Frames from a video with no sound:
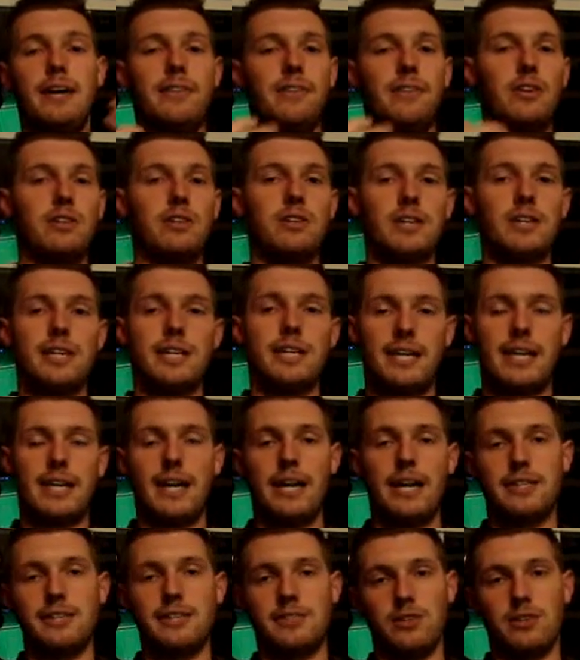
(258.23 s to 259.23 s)
they're looking at
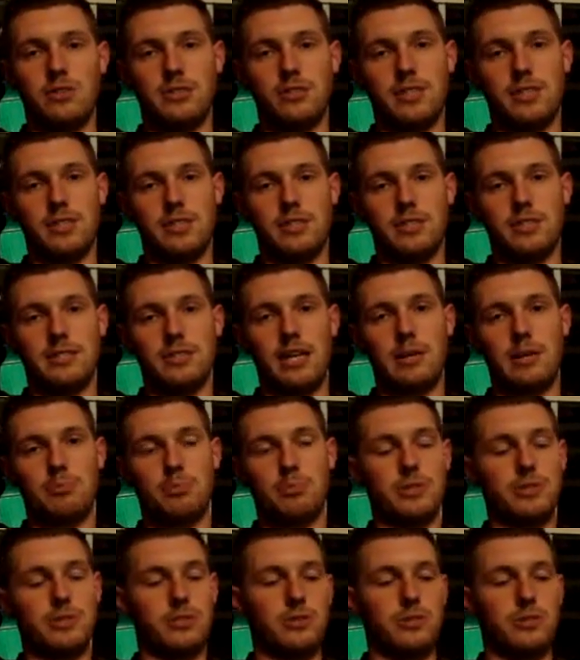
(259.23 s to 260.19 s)
Katy and they're looking at Cypress.